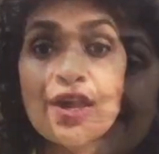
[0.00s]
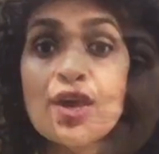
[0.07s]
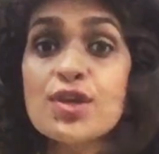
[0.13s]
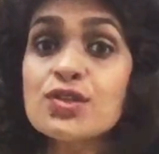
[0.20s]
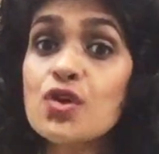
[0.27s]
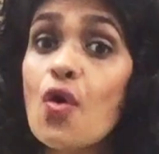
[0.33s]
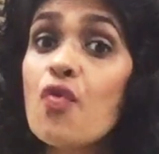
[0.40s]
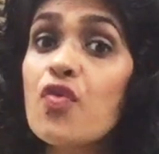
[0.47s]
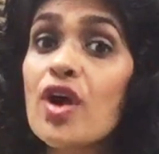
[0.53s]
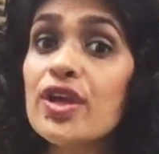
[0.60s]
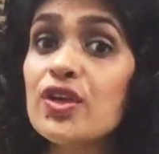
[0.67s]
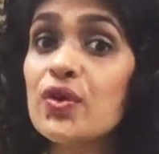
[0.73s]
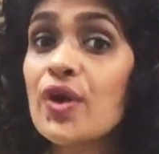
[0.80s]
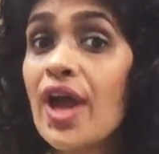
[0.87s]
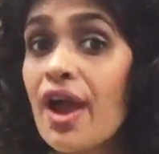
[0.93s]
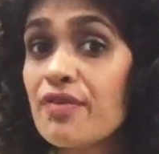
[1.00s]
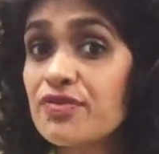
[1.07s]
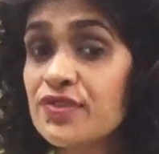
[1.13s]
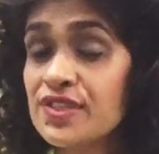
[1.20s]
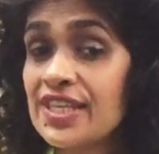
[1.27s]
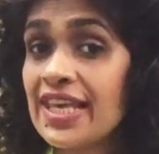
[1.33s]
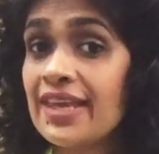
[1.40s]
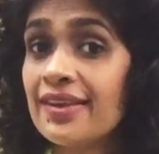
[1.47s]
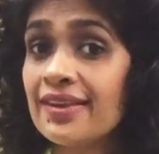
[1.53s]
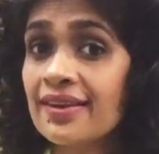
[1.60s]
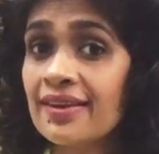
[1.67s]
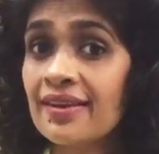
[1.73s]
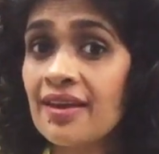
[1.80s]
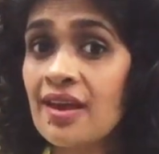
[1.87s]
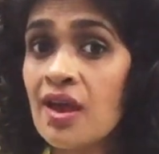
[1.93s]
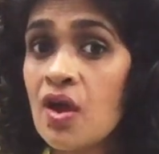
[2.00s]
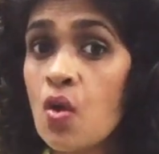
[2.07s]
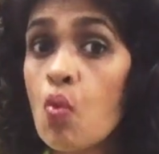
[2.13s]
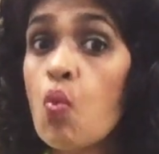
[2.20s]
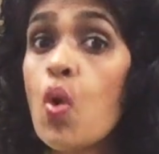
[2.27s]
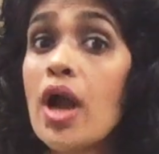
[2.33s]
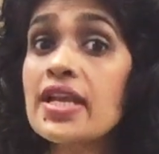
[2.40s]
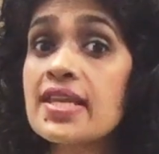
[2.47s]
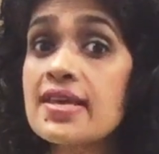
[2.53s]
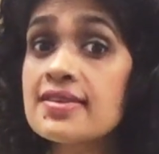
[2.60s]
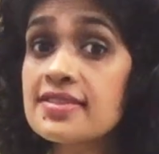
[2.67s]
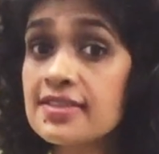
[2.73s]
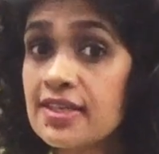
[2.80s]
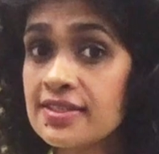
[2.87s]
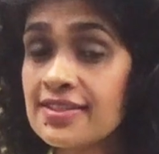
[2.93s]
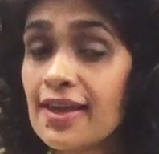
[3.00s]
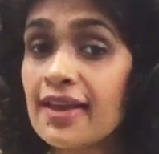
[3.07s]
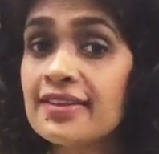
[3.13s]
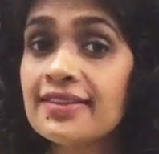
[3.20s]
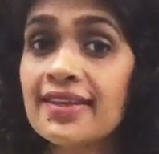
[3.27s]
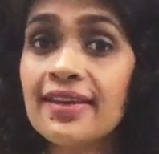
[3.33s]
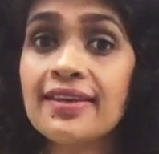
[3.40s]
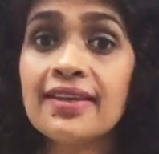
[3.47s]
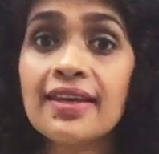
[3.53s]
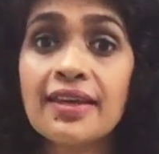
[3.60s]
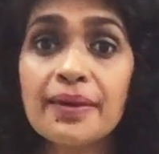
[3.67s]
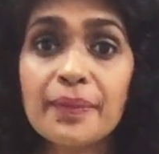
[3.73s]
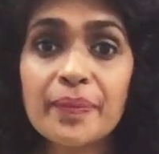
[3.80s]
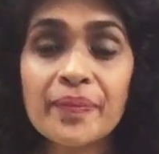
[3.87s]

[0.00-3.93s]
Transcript: So far you have seen what is design thinking,